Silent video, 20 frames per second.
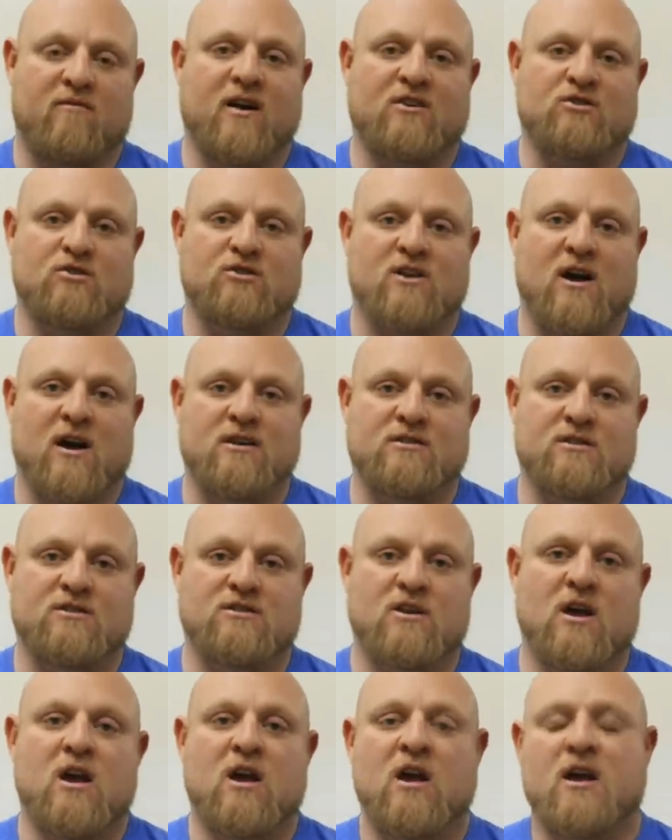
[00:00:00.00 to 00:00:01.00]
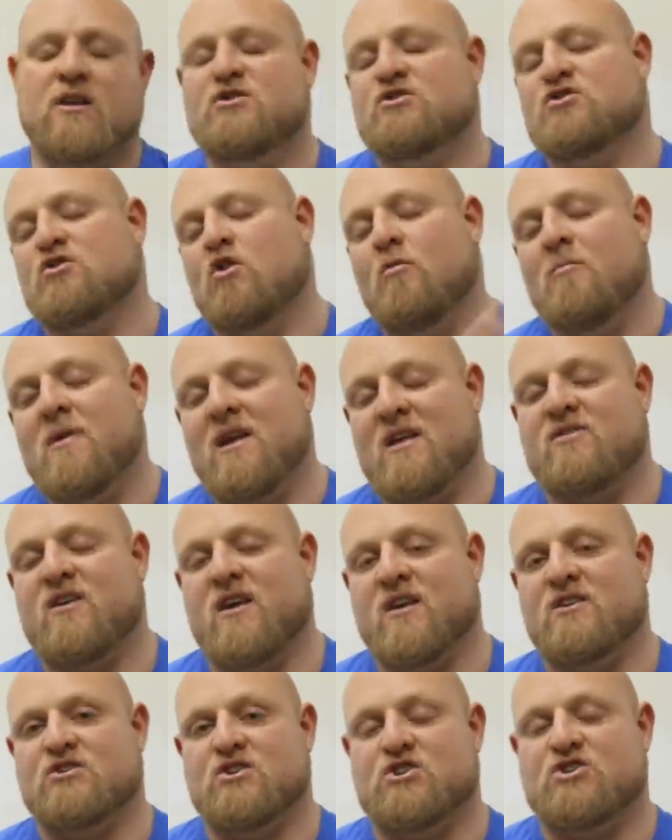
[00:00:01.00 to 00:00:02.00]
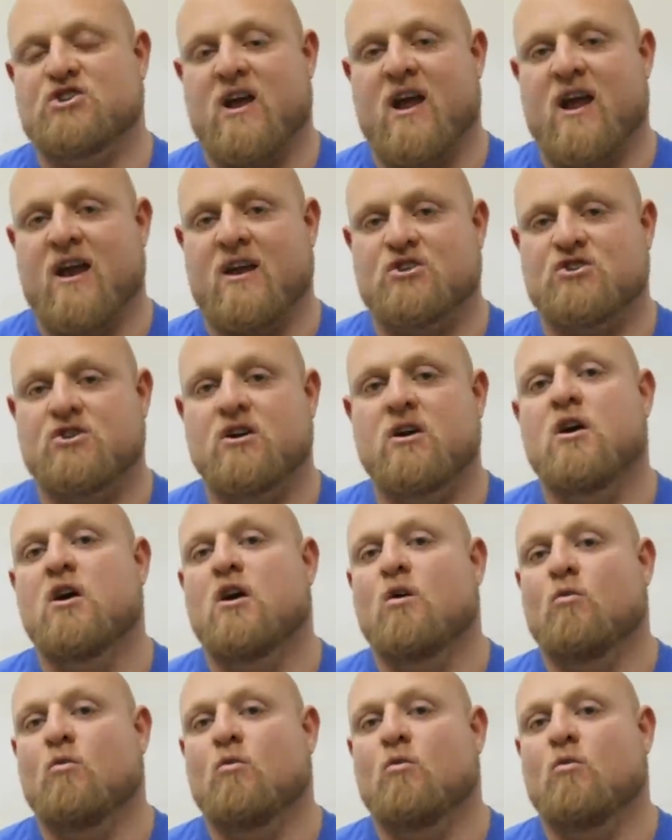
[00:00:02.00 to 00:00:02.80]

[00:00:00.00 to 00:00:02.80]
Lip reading: of exercises and so many things to change.